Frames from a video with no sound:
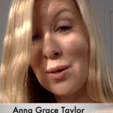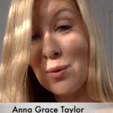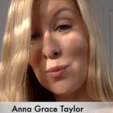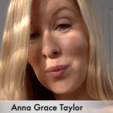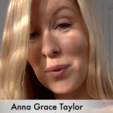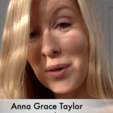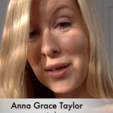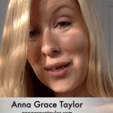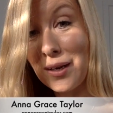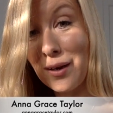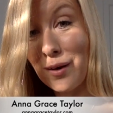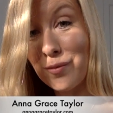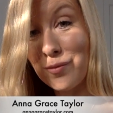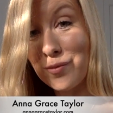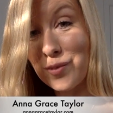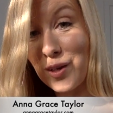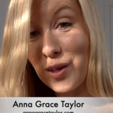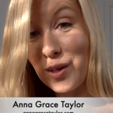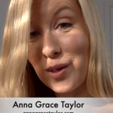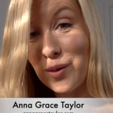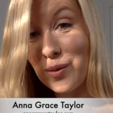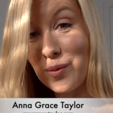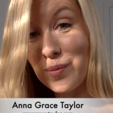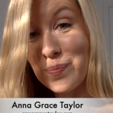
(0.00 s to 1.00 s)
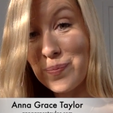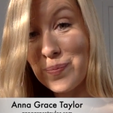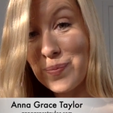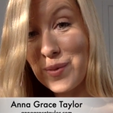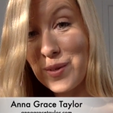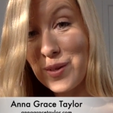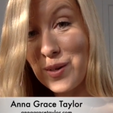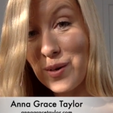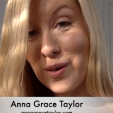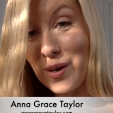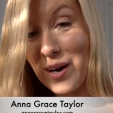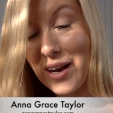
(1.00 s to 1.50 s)
We love you.
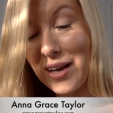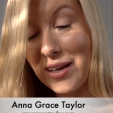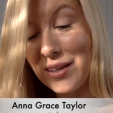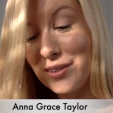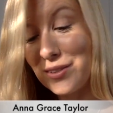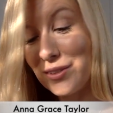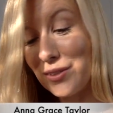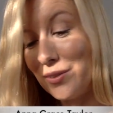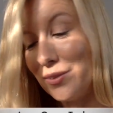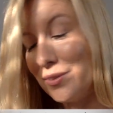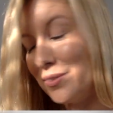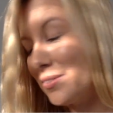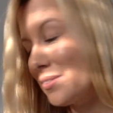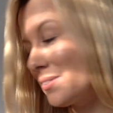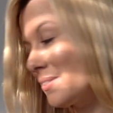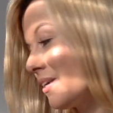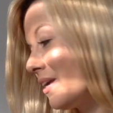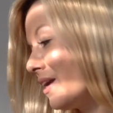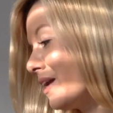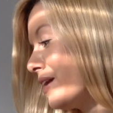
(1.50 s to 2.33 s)
You're angels.